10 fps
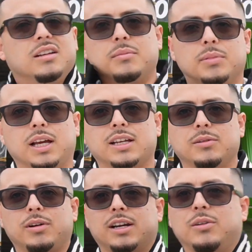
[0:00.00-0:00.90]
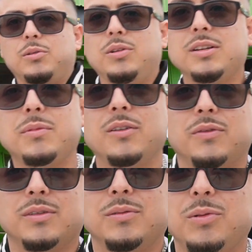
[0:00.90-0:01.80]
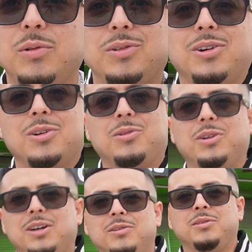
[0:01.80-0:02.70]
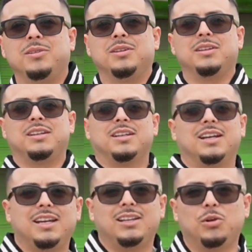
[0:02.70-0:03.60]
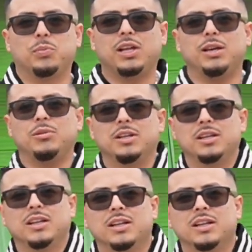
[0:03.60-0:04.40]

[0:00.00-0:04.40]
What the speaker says: It's black and white. Ooh, this motherfucker. Hold on now. Hey, don't play with me.